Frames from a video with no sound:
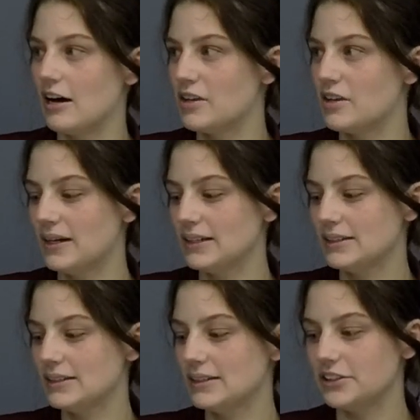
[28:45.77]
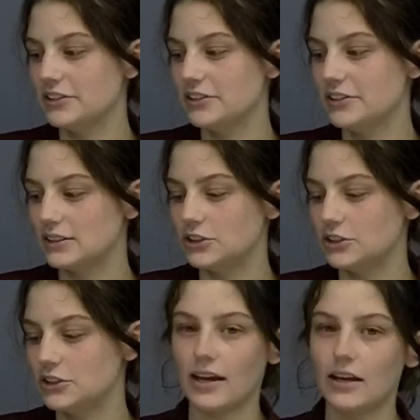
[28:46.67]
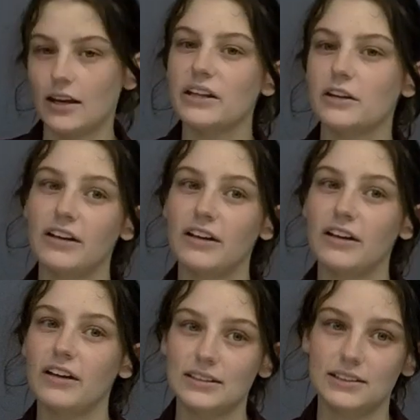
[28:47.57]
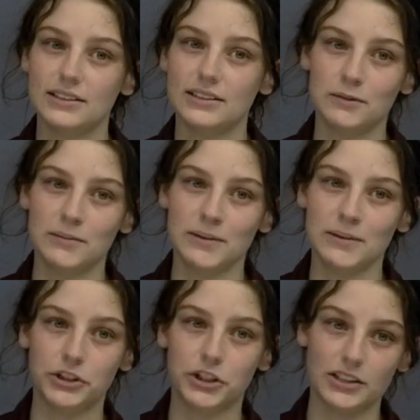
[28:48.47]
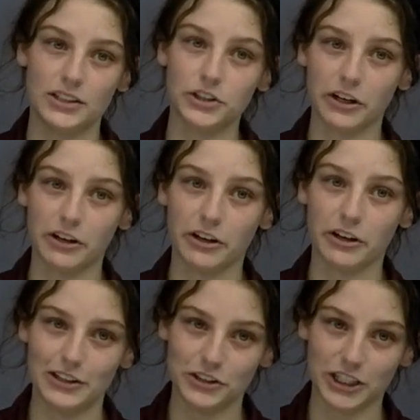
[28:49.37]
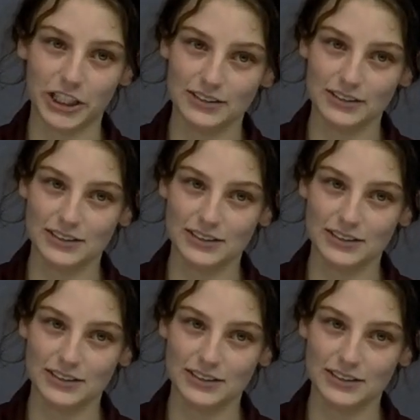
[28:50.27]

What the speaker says: The best thing to do, though, is to check in with your vet to see what you should and shouldn't feed your chickens.